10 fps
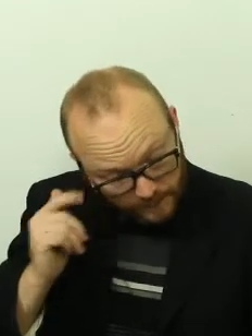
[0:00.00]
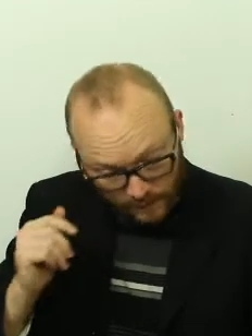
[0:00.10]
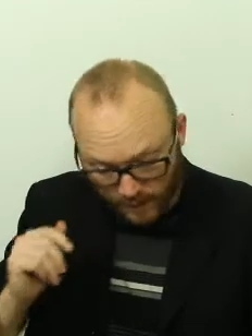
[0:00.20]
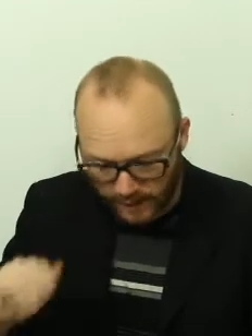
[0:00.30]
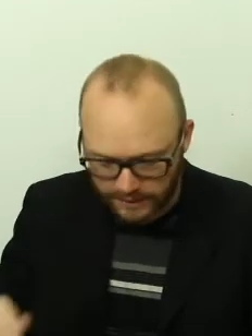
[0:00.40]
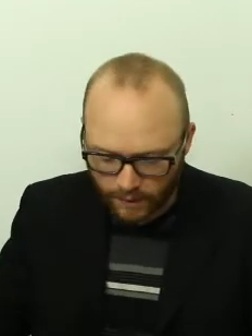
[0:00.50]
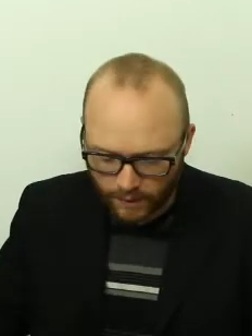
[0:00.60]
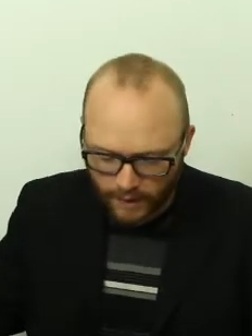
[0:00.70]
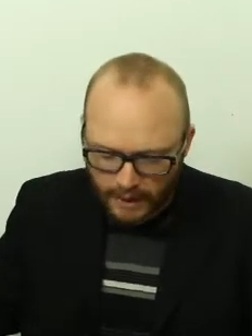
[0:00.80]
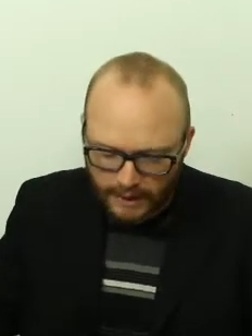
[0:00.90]
Okay, so
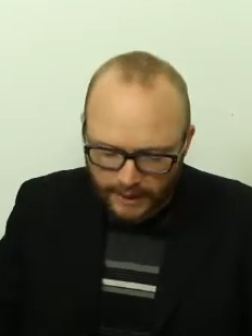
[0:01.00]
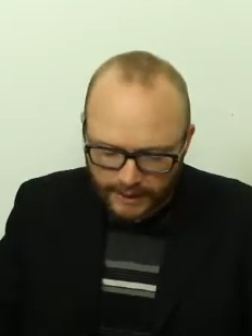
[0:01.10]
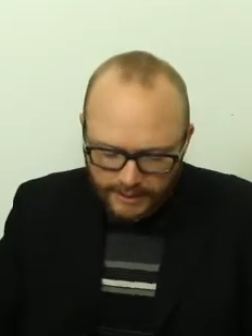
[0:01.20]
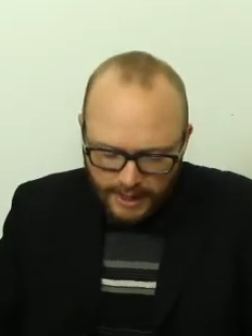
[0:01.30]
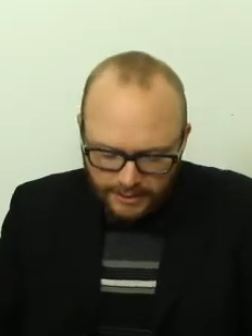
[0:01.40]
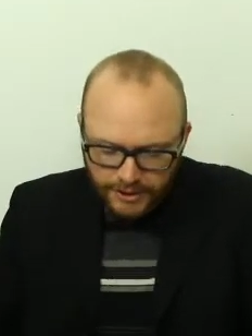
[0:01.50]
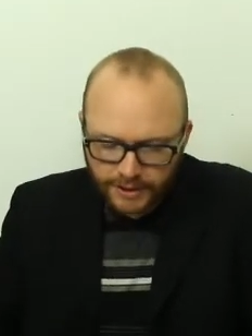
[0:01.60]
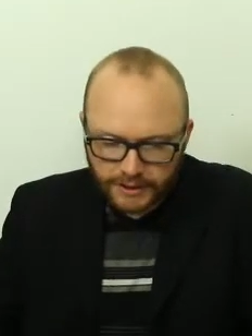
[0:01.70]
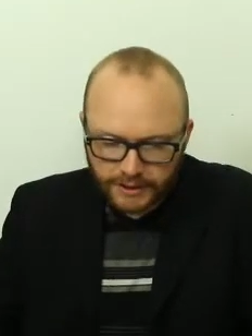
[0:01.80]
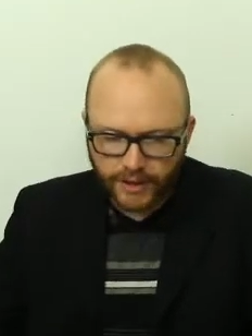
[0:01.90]
it's not
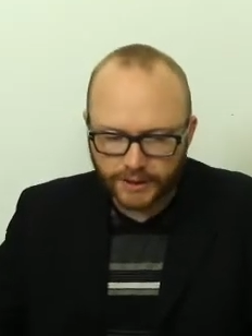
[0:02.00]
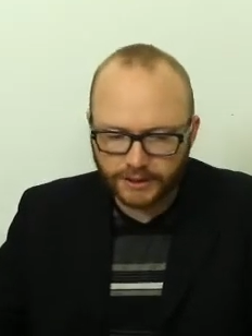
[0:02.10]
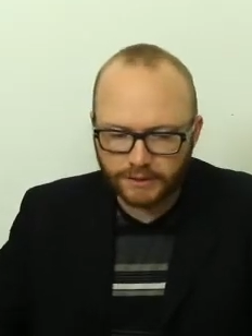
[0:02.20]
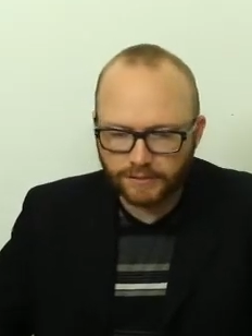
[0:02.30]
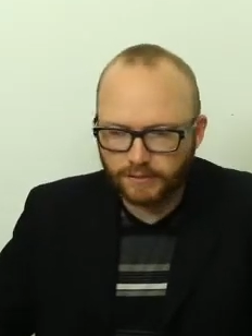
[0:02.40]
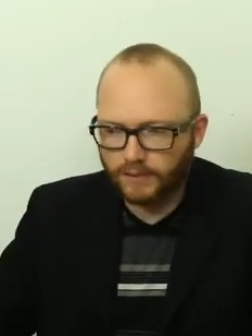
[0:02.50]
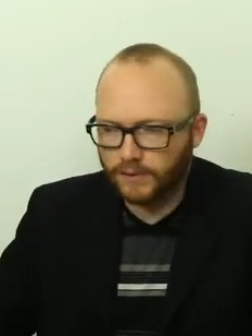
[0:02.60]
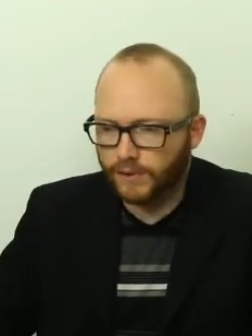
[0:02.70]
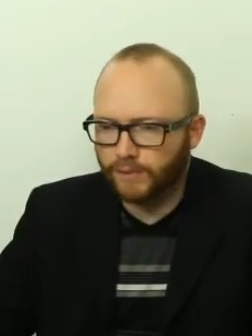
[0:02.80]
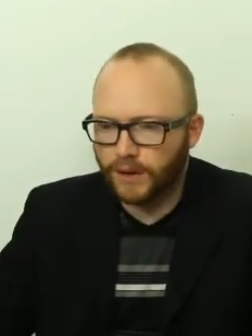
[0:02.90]
just, you
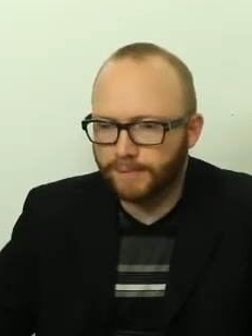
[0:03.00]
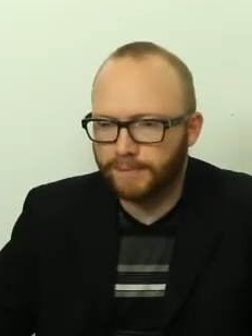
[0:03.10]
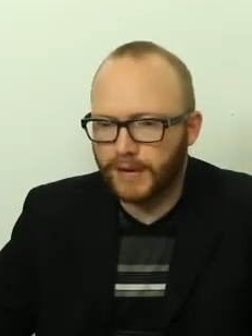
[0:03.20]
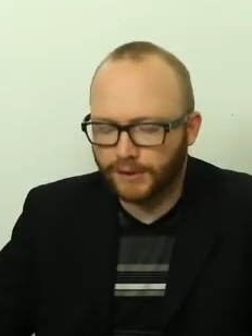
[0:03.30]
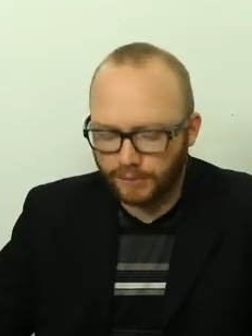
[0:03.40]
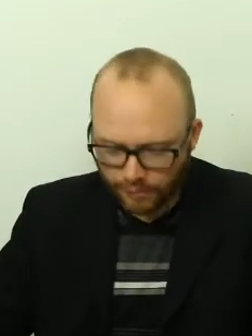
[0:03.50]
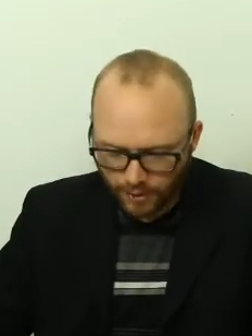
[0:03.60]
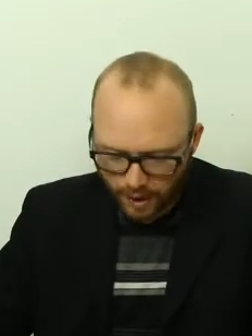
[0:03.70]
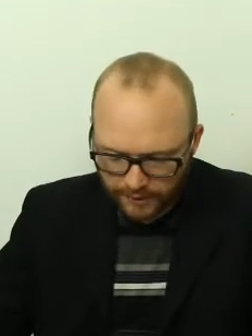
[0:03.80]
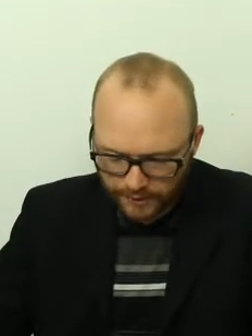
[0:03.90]
want to be able to
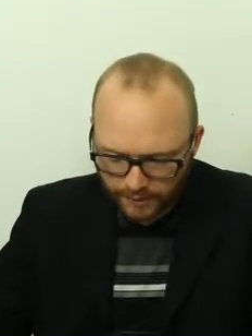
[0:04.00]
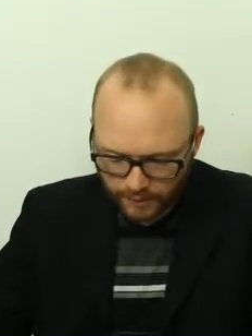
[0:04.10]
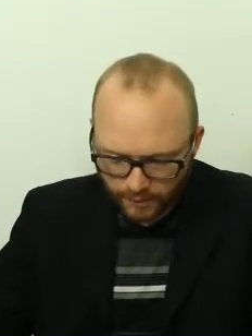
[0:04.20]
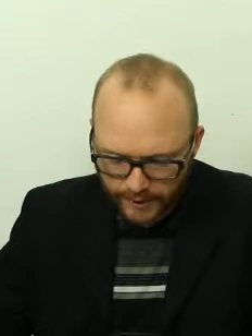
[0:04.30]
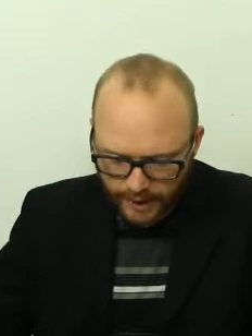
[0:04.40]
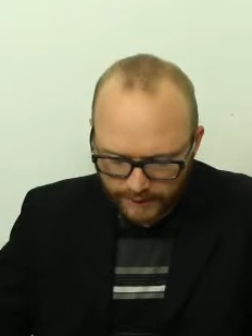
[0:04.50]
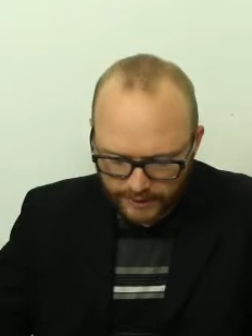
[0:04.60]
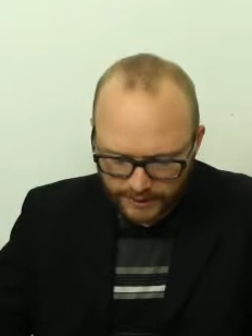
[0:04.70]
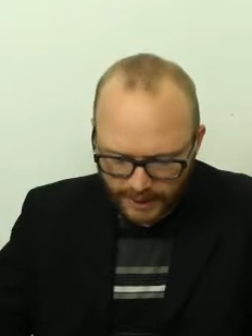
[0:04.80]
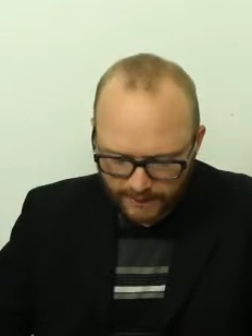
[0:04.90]
broaden where the
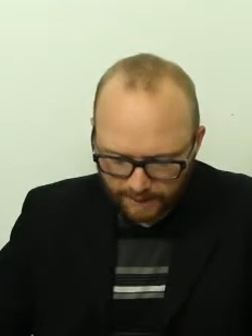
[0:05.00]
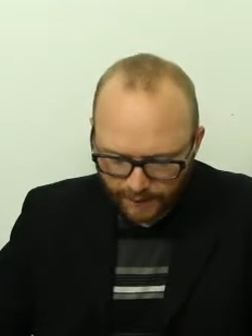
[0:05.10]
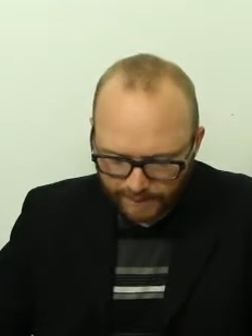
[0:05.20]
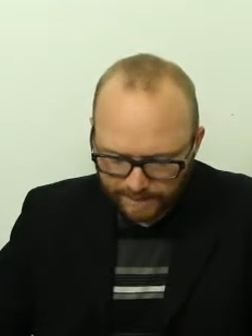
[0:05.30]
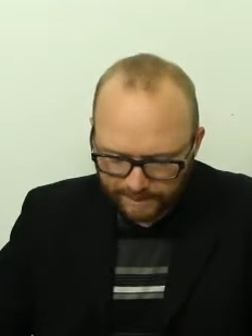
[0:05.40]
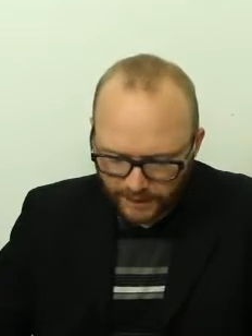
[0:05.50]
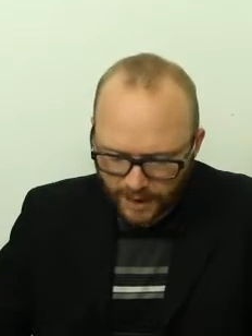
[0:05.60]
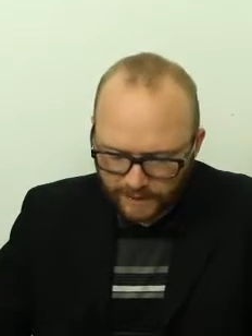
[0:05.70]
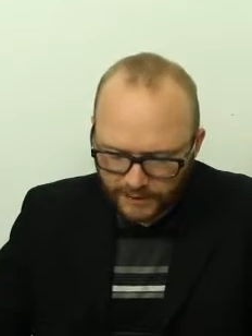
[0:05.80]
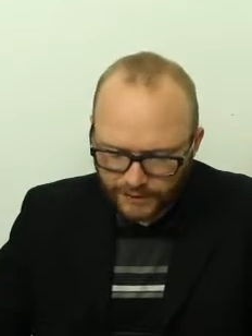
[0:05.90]
evidence came from. Your
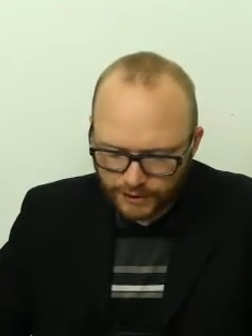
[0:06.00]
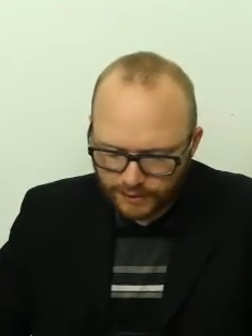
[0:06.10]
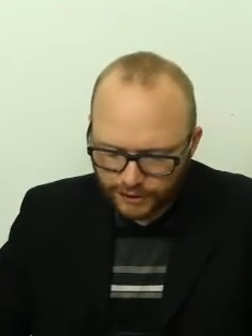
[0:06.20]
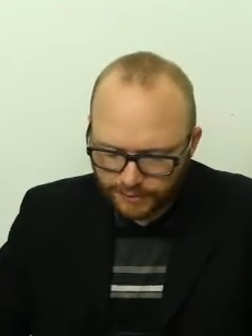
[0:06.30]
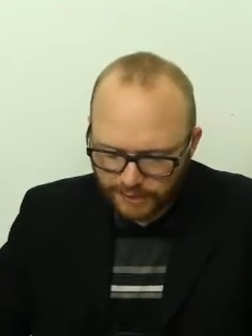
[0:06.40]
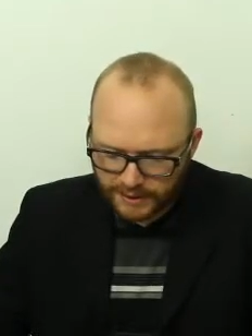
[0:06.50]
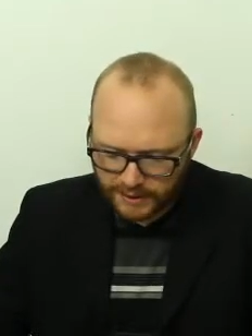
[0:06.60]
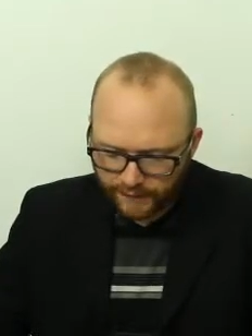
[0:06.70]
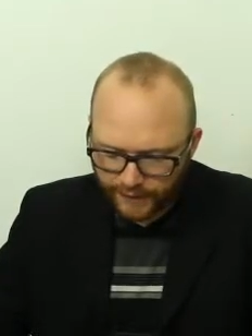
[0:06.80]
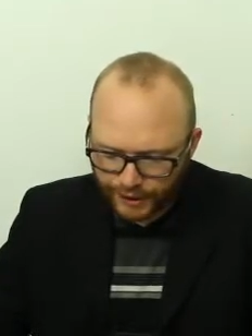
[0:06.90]
evidence should be
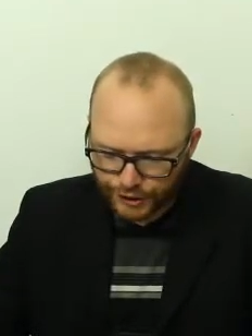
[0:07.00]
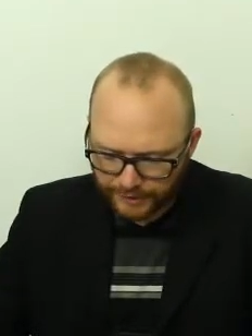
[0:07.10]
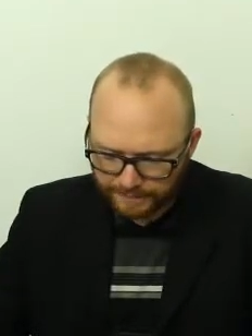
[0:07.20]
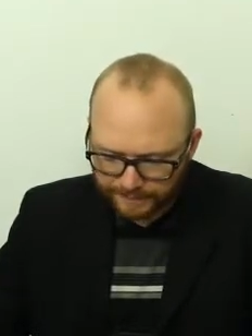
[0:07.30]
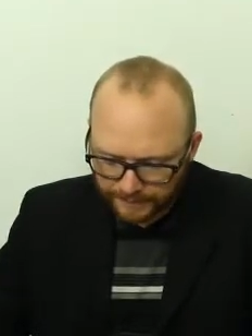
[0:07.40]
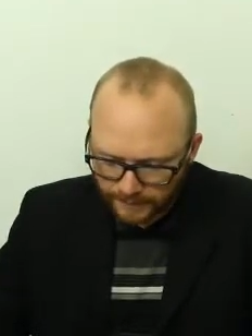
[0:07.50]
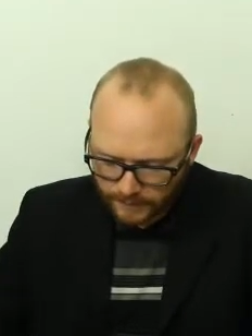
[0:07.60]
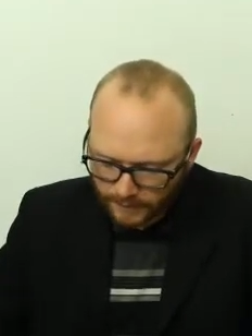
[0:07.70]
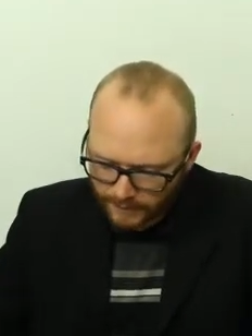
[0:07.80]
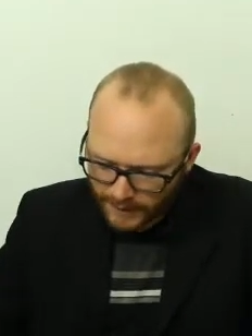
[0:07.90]
sufficient.
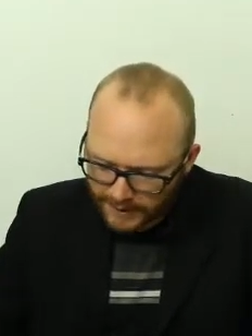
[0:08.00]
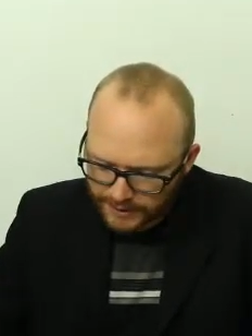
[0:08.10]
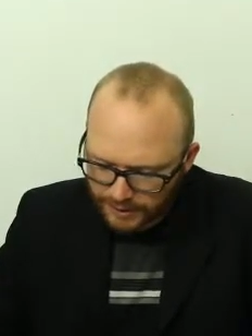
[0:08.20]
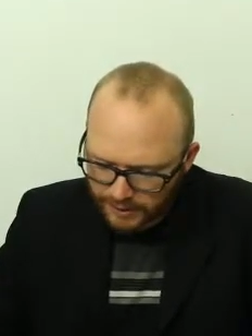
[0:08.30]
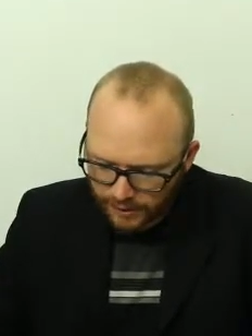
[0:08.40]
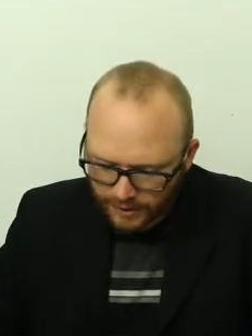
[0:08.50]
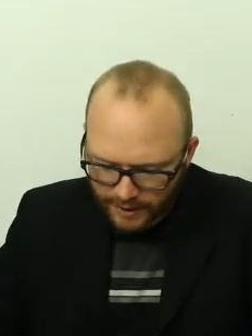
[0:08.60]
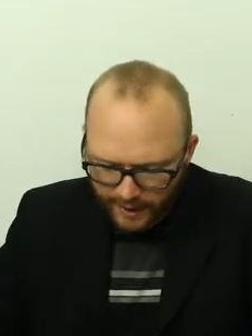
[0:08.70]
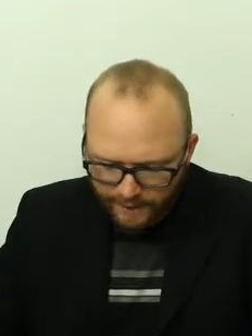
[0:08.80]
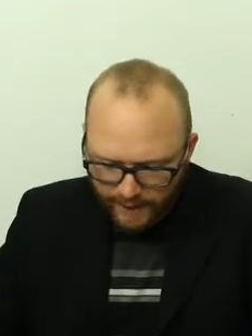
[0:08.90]
It should include
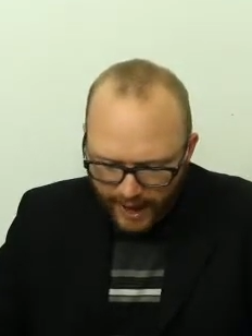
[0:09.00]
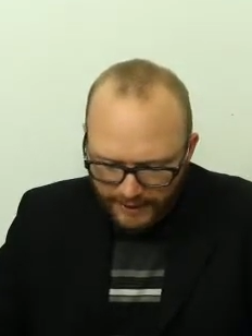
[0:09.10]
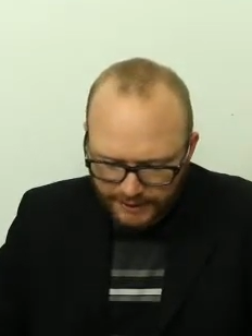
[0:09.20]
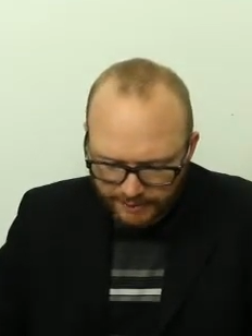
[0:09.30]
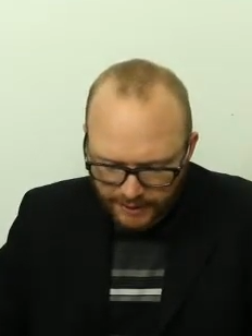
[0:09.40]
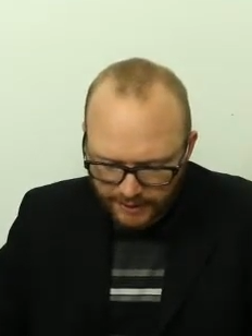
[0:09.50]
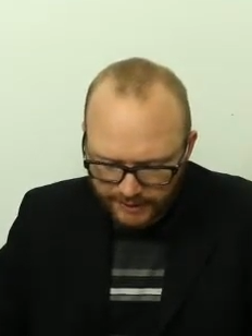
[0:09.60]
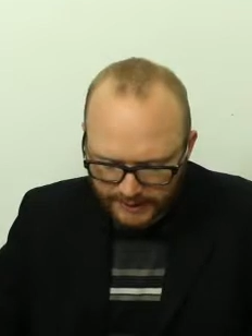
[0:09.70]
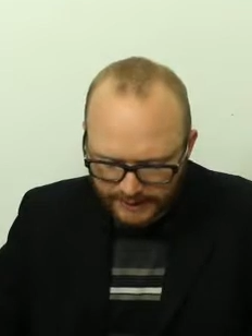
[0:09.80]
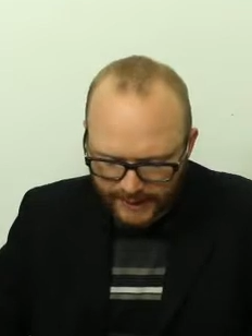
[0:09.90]
enough facts, opinions,
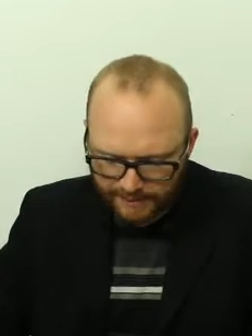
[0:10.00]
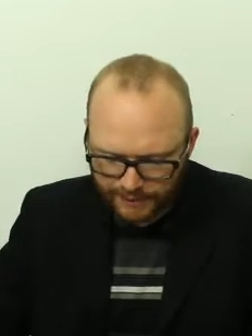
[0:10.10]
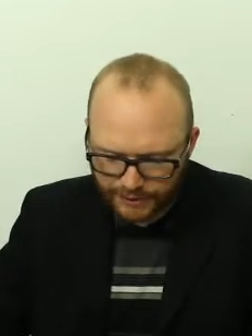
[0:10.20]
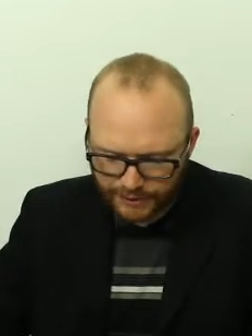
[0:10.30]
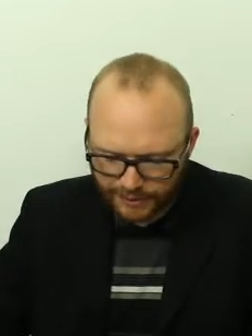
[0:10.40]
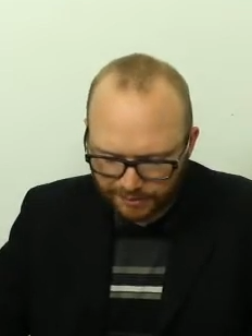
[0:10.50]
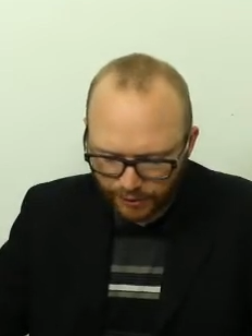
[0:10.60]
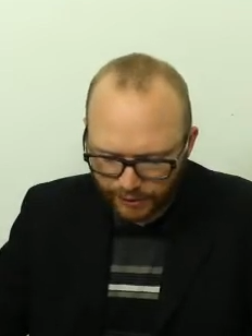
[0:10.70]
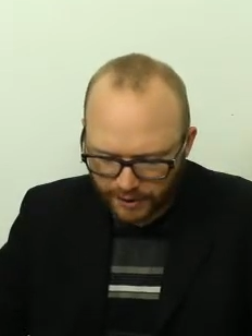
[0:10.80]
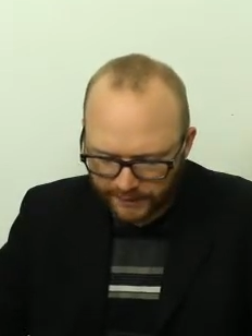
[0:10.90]
and examples to
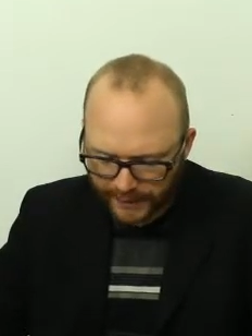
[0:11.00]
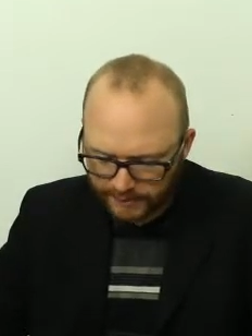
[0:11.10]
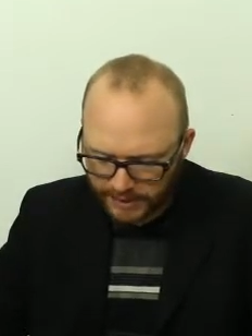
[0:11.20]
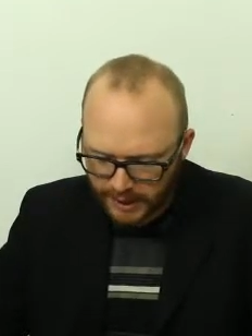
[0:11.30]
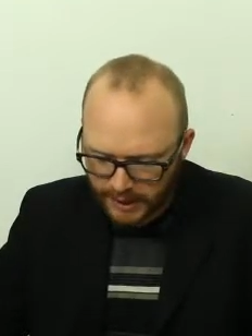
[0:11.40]
support your claims.